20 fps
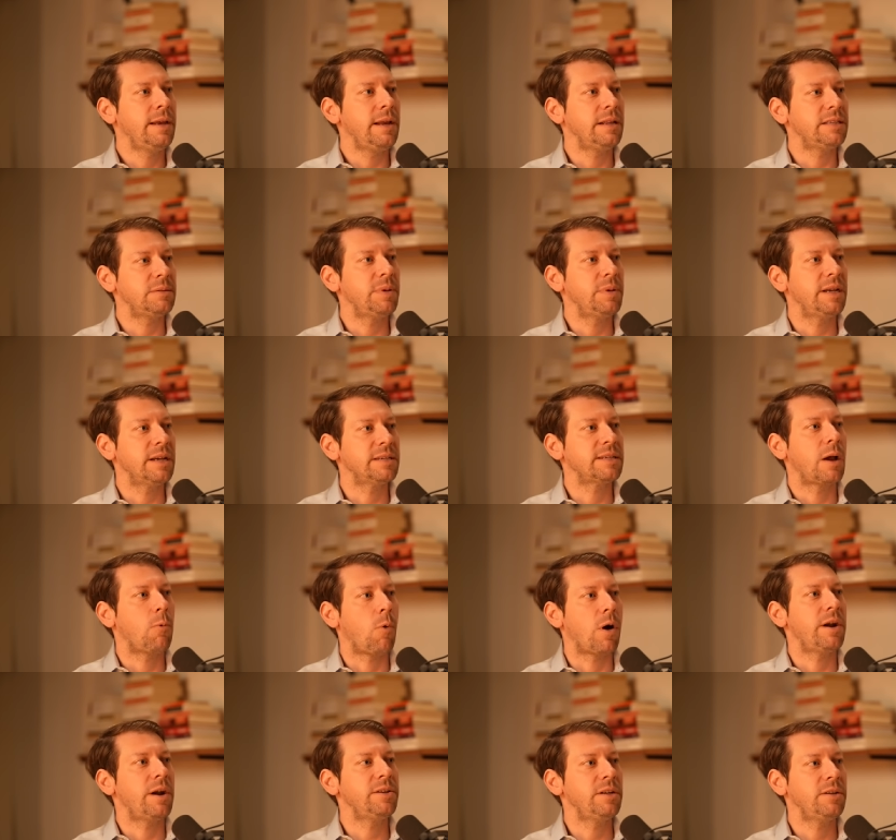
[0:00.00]
It's because I
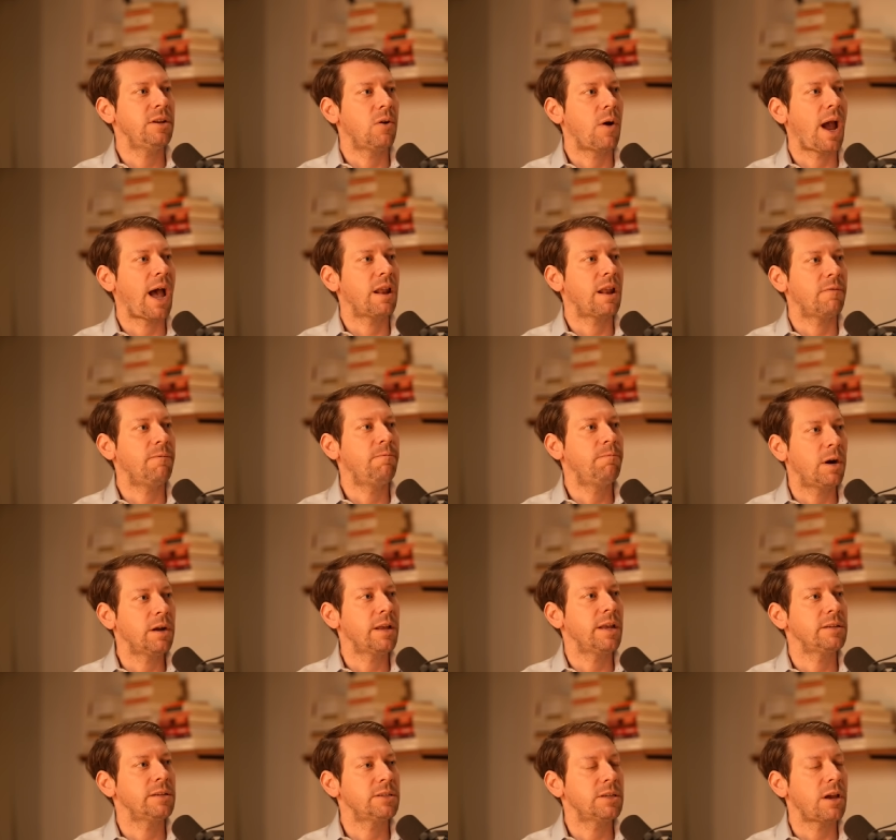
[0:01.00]
wanted to know how to
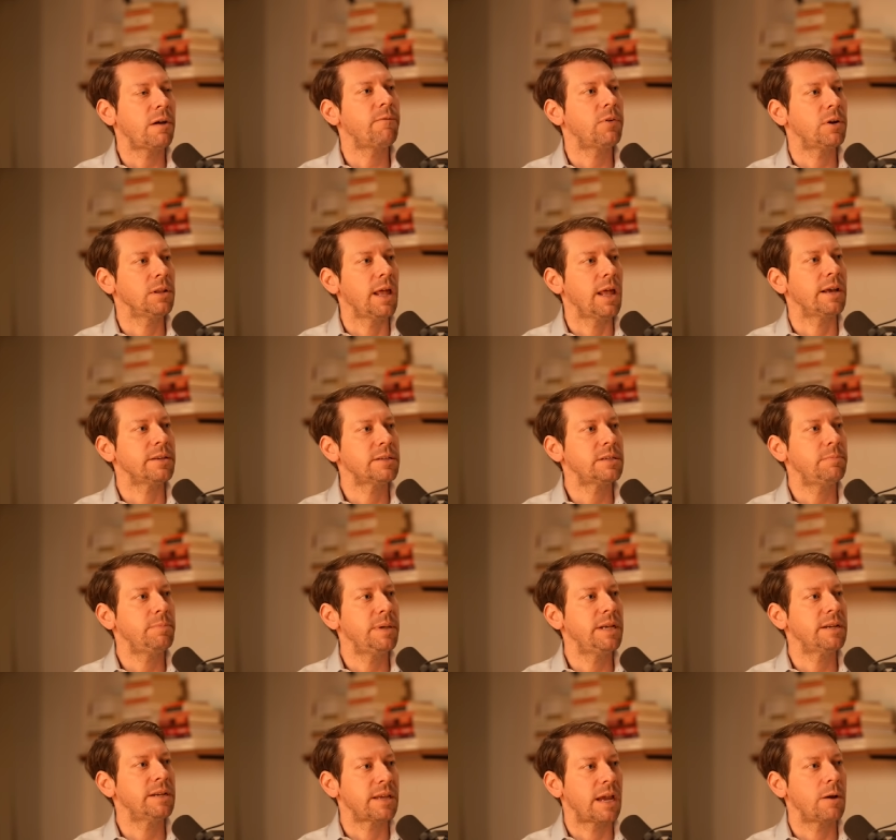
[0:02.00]
fucking suffer less
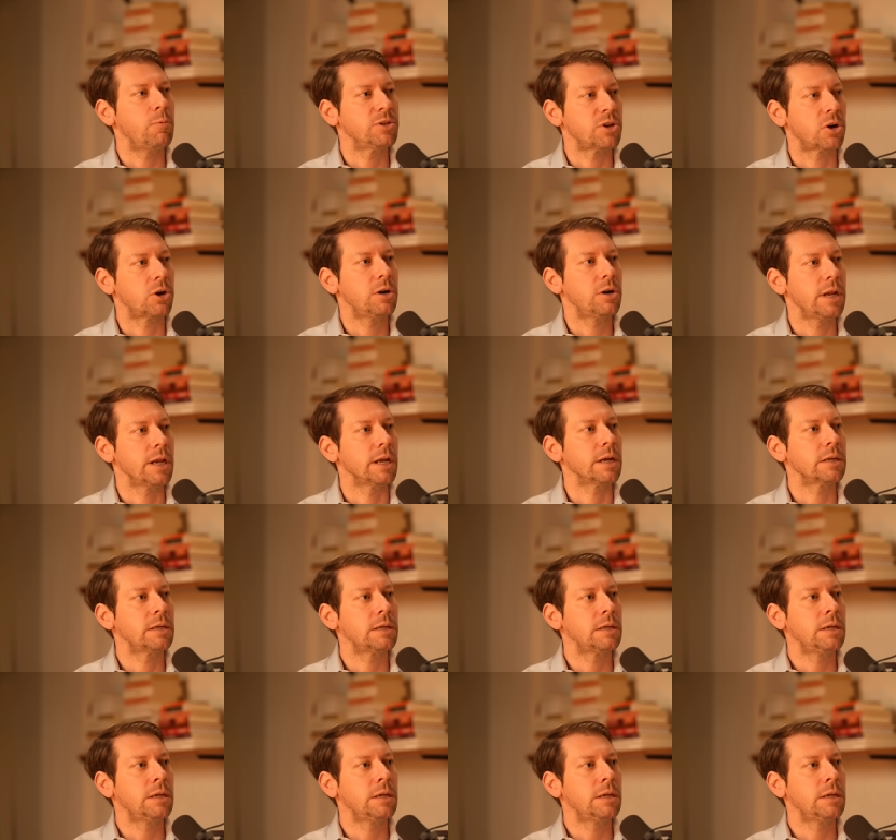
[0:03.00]
because I was hurting.